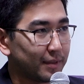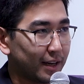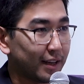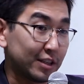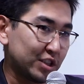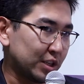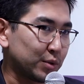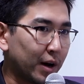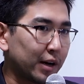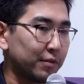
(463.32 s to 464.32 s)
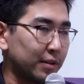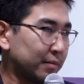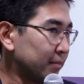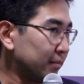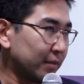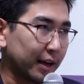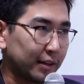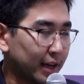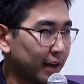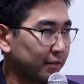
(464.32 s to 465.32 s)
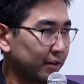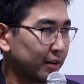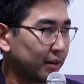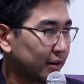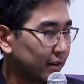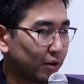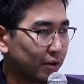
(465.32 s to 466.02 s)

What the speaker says: Yeah, and this is just one of them. Like they have a lot